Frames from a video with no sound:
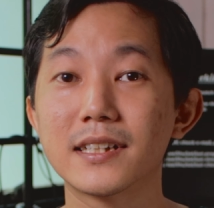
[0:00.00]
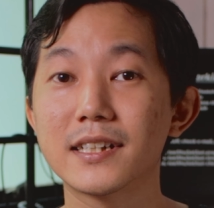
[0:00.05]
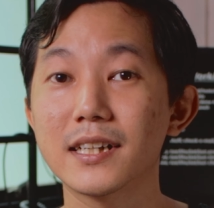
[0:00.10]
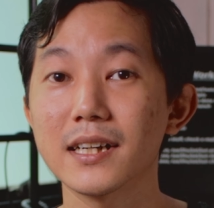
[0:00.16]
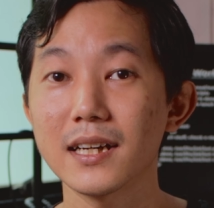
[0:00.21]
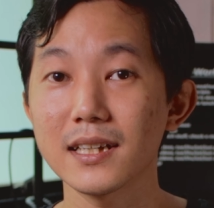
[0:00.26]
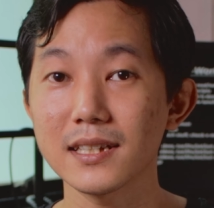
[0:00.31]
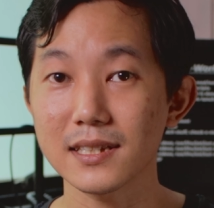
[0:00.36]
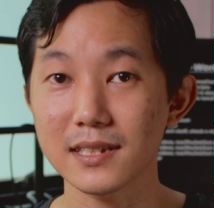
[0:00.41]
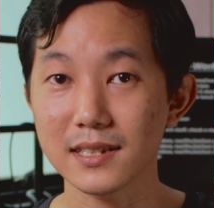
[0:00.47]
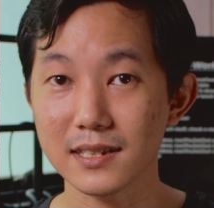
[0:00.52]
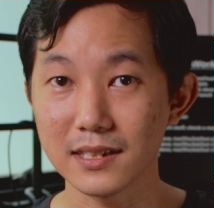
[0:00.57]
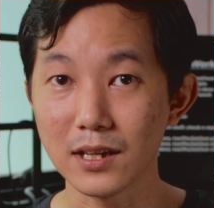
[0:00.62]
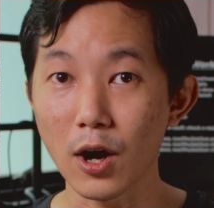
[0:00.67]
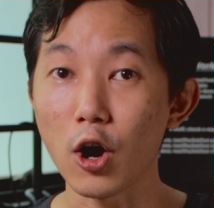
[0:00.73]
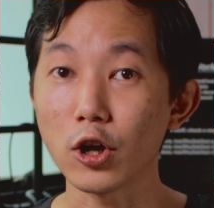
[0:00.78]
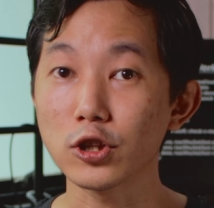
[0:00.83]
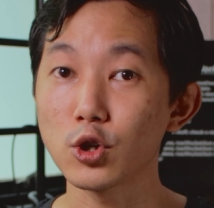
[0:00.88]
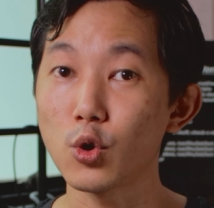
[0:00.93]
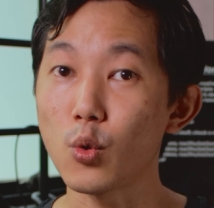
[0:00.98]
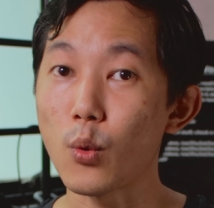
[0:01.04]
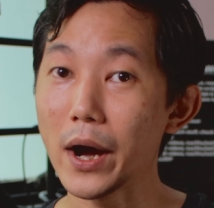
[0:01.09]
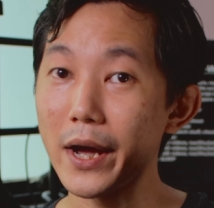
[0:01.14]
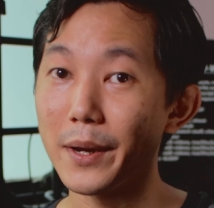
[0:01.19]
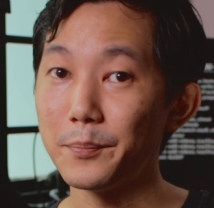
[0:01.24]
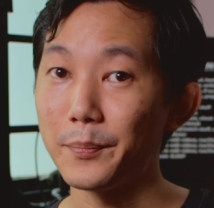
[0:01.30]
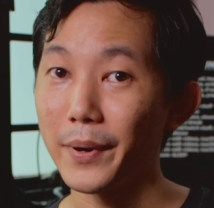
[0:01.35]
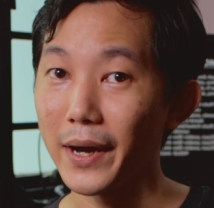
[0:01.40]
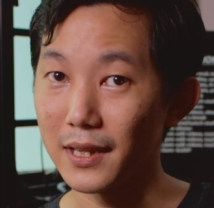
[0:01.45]
Trust the auto
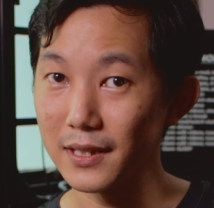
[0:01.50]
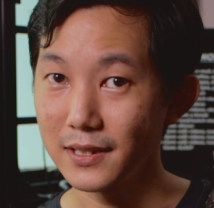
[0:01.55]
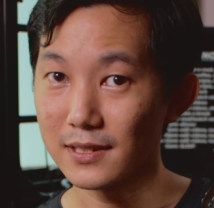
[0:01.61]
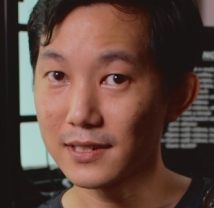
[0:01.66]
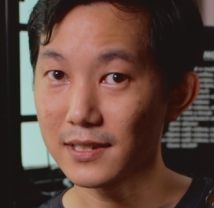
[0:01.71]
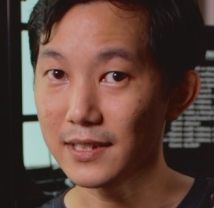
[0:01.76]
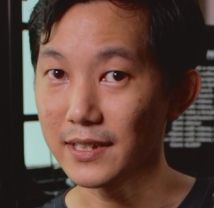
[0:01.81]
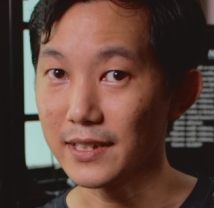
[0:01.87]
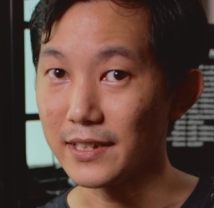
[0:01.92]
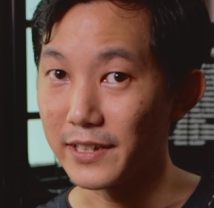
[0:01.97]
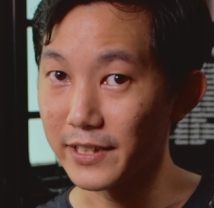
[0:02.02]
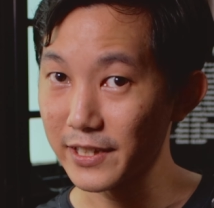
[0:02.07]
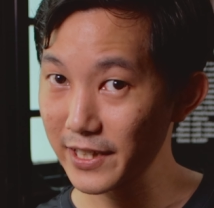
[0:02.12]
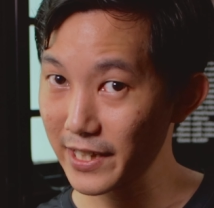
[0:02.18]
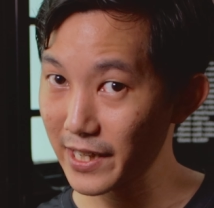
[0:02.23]
white balance in this